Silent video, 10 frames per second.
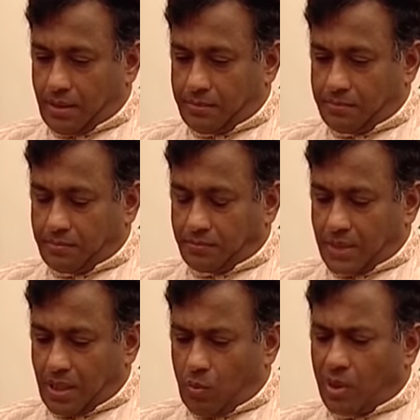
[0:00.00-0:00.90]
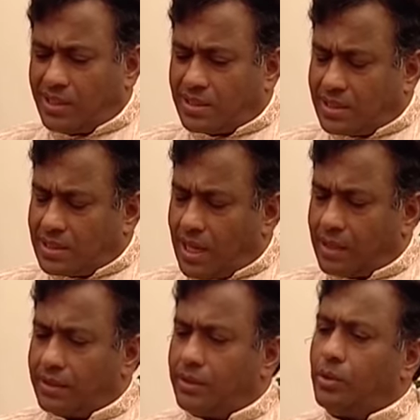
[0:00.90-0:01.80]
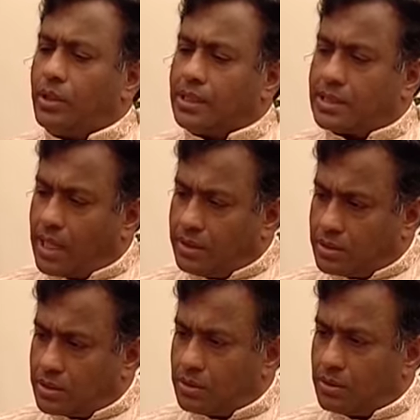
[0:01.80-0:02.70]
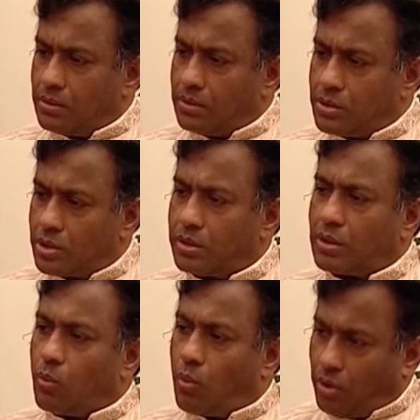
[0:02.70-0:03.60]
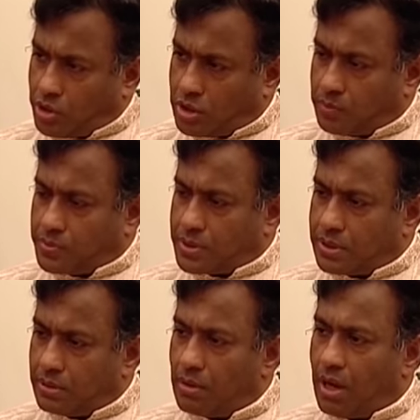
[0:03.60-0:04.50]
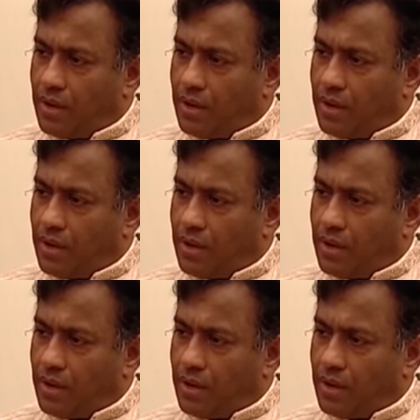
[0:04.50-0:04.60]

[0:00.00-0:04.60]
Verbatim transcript: Um, what is it that you intend to do during the workshops you're